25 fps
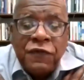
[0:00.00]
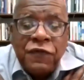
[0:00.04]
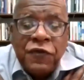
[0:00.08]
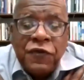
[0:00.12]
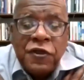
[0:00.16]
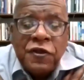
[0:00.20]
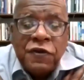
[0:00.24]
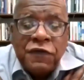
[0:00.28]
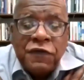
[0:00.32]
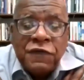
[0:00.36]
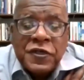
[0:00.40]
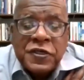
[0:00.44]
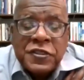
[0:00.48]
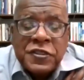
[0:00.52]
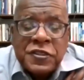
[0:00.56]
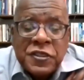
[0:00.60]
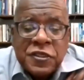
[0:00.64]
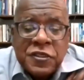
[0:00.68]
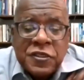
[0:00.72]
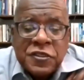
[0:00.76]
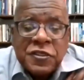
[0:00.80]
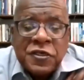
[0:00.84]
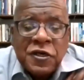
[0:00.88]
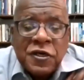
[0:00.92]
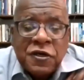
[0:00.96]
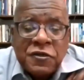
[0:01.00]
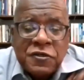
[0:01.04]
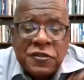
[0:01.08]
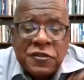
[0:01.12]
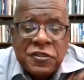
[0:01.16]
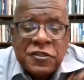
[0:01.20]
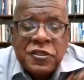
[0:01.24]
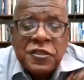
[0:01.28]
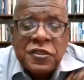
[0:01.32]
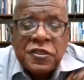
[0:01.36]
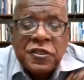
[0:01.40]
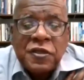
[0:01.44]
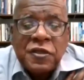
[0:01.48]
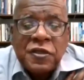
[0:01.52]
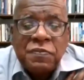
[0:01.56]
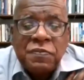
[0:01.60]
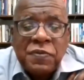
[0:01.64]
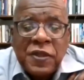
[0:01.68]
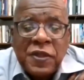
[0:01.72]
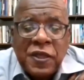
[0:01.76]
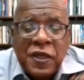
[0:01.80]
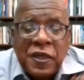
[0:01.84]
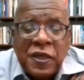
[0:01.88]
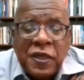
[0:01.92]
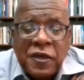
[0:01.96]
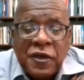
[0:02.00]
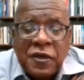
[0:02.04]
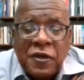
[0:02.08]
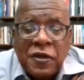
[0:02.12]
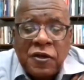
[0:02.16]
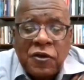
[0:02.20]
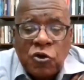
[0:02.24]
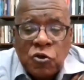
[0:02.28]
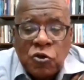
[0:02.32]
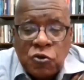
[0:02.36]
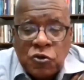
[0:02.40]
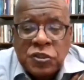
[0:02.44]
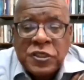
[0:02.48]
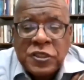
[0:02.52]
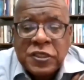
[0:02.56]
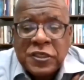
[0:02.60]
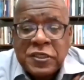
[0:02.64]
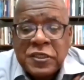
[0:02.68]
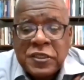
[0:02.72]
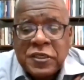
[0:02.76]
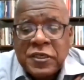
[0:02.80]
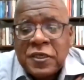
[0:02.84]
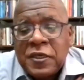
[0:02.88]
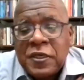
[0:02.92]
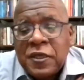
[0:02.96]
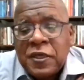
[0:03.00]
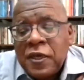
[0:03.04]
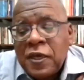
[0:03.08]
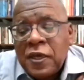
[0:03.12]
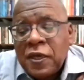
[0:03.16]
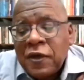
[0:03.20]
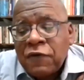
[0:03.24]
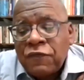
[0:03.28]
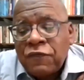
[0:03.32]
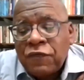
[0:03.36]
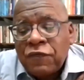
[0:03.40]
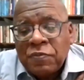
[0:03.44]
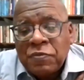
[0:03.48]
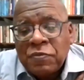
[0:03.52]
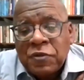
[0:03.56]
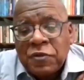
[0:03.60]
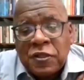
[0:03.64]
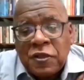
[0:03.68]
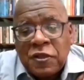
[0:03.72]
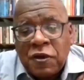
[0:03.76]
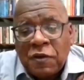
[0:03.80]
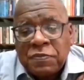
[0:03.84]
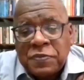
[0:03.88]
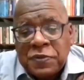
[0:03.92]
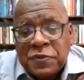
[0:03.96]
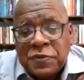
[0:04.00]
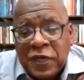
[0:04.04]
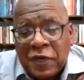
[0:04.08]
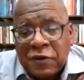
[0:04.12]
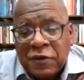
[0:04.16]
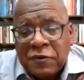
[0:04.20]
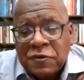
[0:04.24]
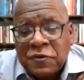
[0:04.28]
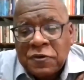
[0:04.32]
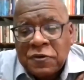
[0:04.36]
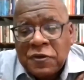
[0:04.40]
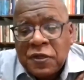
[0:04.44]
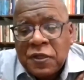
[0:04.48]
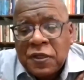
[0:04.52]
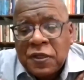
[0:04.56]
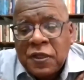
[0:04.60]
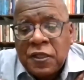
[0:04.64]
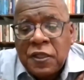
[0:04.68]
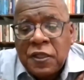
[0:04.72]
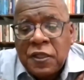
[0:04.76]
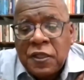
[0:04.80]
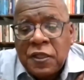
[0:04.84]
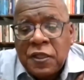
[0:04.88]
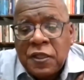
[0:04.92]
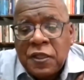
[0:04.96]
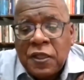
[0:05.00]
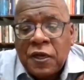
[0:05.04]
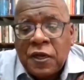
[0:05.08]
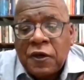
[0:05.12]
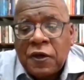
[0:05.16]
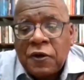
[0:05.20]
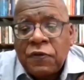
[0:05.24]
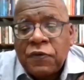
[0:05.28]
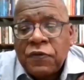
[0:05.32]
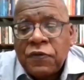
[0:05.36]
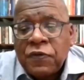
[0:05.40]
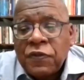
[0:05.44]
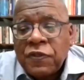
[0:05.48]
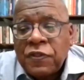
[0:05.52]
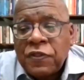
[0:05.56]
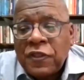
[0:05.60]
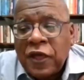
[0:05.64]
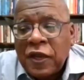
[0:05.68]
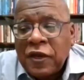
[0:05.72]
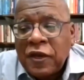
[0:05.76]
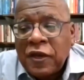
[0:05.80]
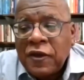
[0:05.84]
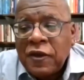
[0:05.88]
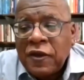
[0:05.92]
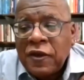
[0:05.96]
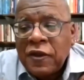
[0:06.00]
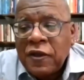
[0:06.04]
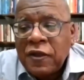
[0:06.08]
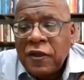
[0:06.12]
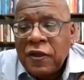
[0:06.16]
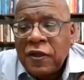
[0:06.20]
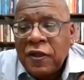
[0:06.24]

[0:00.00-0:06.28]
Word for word: If a university is constantly being looted from the top down, you know, then